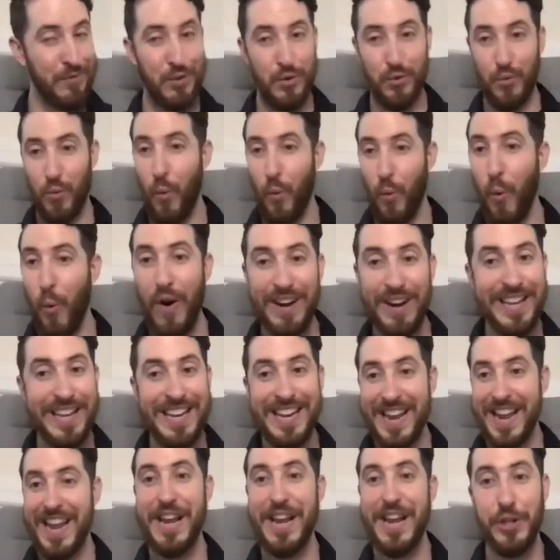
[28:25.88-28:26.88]

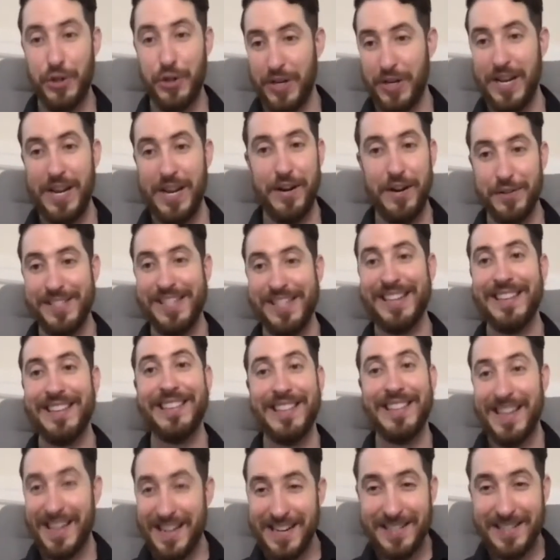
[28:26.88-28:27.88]
20-ish years at
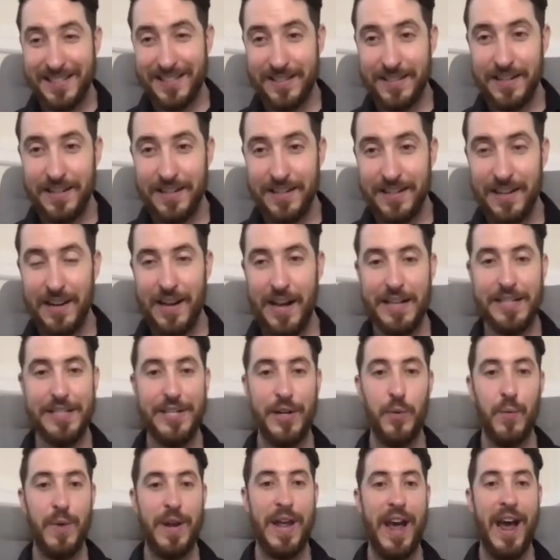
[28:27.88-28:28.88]
least,
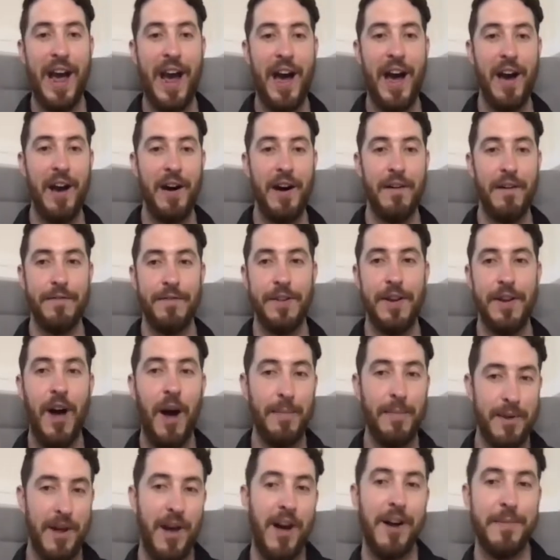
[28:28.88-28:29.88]
until we have
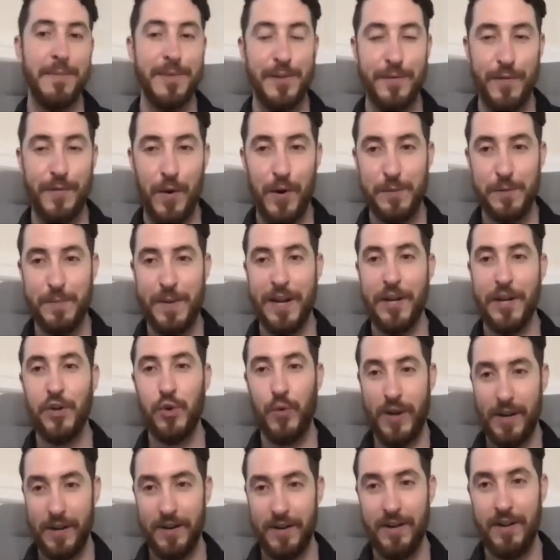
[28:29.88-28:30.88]
non-monogamous folks being
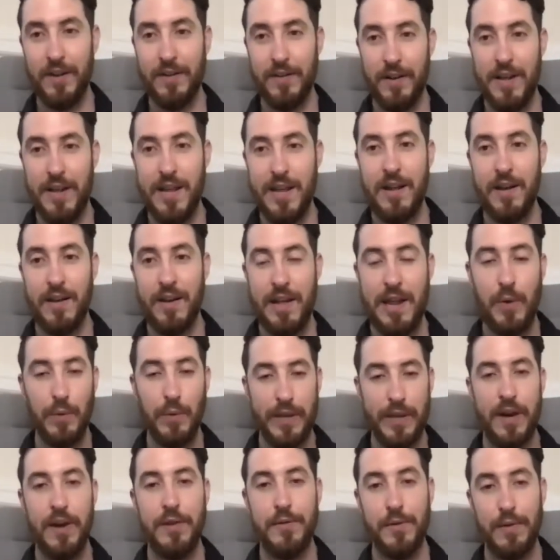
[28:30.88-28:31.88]
treated
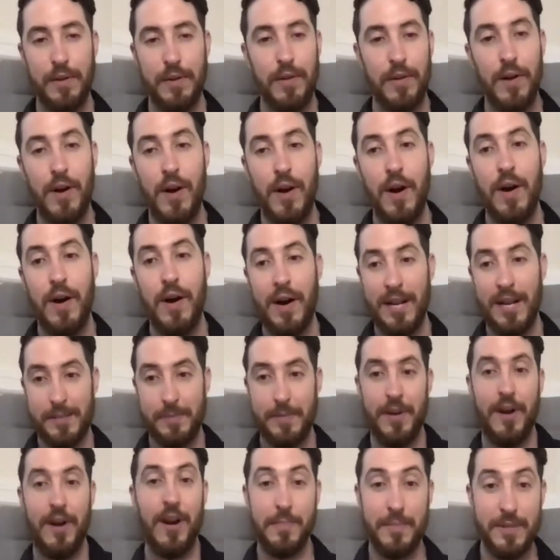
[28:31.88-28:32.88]
equally under the law as
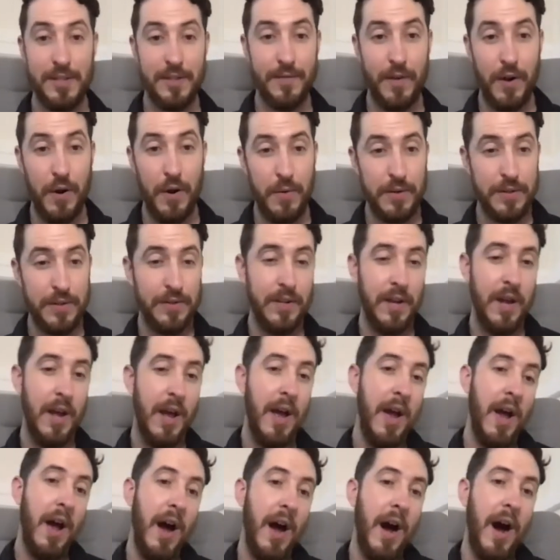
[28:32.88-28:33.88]
monogamous folks.
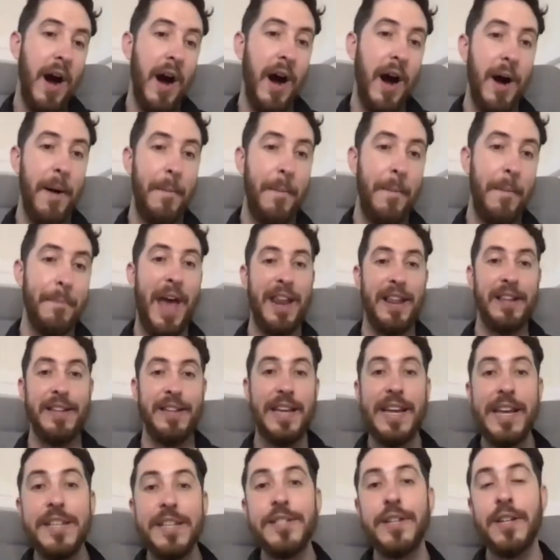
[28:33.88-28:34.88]
And it
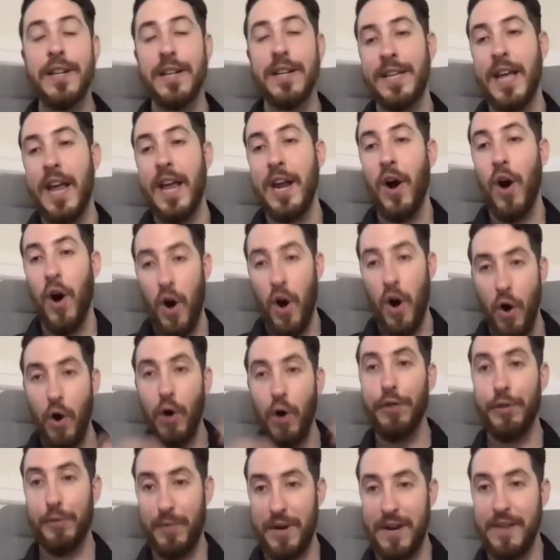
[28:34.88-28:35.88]
is going to take
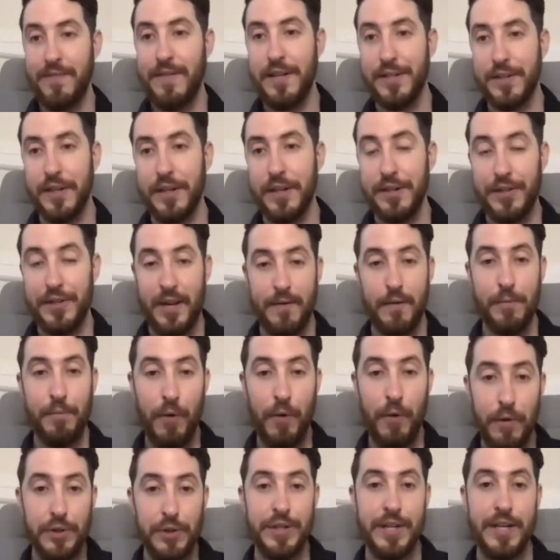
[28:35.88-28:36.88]
all 3 of these legislative
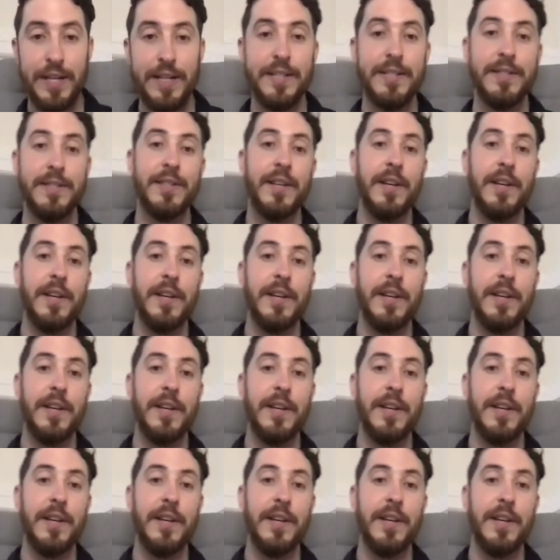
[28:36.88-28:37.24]
approaches,